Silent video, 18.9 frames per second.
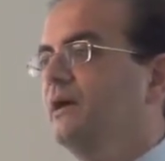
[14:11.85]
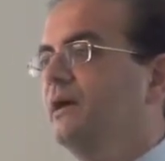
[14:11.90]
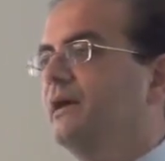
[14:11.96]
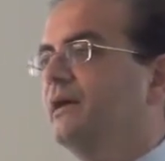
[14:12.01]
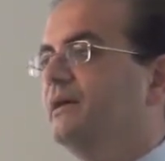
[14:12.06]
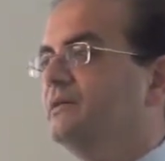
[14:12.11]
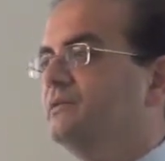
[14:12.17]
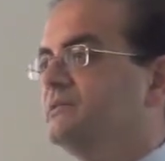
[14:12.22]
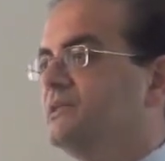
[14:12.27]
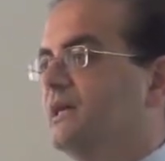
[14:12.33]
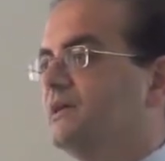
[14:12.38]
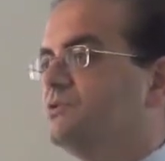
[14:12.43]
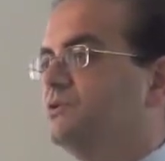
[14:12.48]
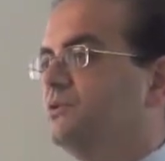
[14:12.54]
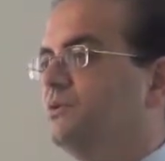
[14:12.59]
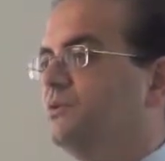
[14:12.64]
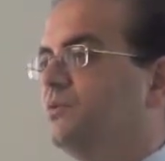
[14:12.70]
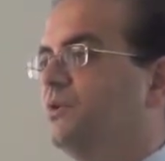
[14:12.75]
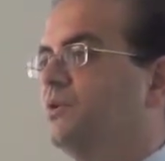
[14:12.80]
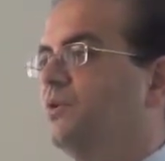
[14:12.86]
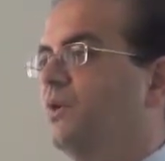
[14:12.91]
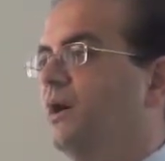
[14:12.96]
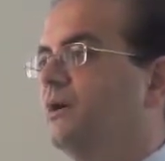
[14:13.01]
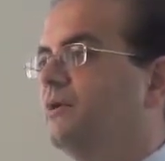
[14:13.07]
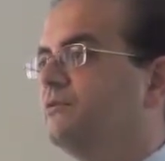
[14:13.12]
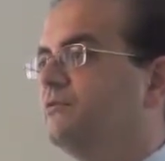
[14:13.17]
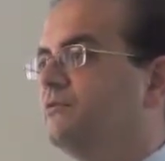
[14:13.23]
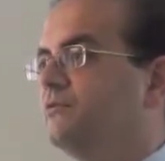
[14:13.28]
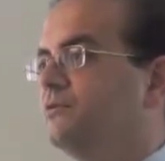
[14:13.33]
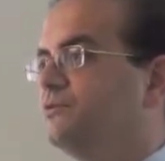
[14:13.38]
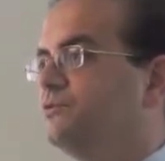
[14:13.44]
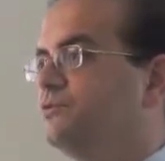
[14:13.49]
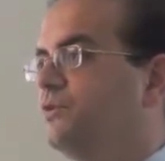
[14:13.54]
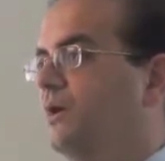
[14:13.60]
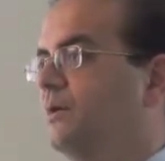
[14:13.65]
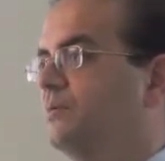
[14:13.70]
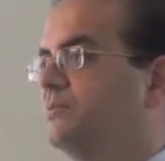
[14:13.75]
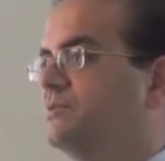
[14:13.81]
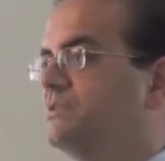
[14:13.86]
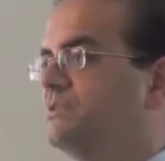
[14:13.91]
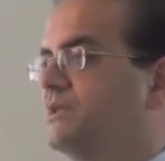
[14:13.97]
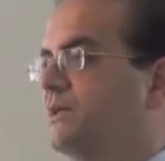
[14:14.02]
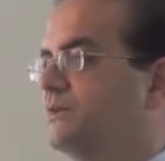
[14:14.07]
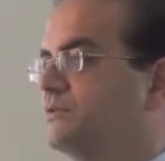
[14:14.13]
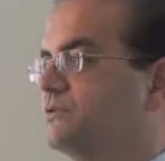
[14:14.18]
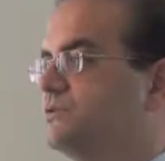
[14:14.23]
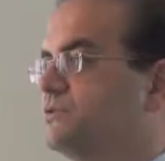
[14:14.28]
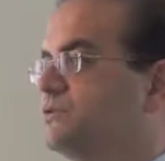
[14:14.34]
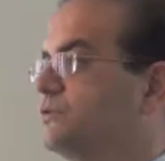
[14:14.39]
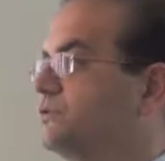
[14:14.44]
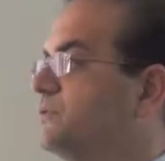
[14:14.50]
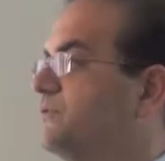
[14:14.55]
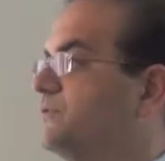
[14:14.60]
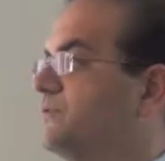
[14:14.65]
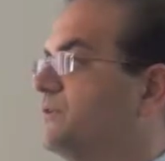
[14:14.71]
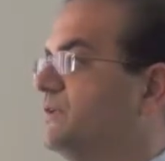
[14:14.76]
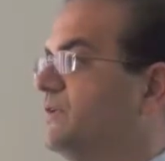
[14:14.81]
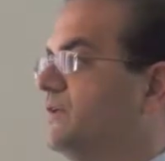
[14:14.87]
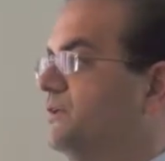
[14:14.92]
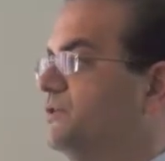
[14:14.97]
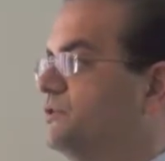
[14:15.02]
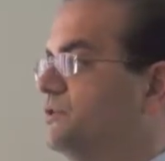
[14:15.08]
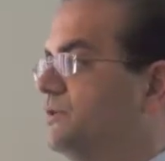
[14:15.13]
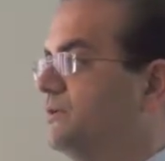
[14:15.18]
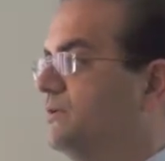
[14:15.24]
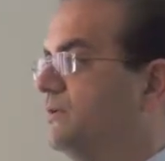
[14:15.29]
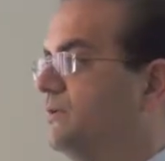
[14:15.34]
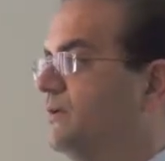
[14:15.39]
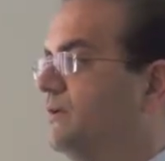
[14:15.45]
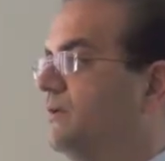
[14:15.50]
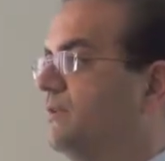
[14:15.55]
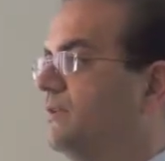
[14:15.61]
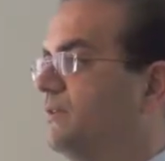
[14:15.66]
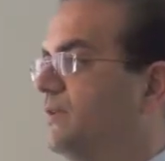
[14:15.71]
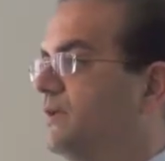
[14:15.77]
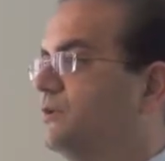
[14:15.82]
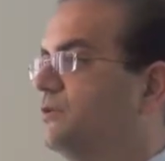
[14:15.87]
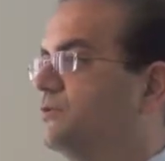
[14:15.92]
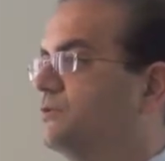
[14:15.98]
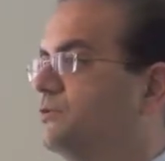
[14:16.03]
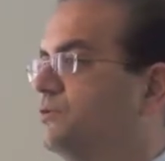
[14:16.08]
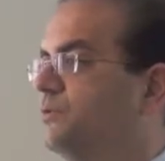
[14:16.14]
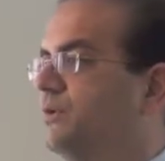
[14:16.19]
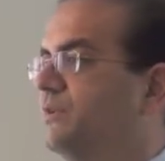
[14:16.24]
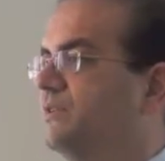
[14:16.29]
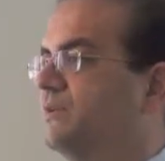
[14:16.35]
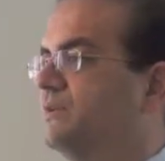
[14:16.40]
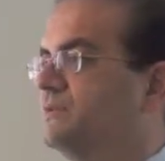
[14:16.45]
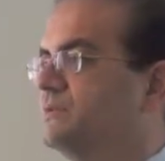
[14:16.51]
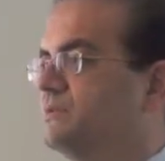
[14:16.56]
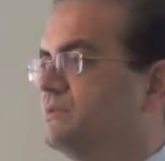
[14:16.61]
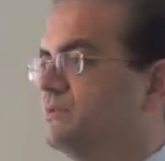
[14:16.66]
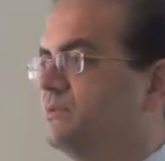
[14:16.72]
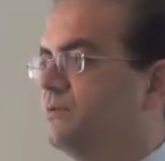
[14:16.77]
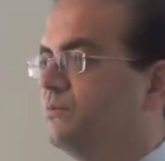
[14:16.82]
It's actually required for trauma center certification that you're doing this.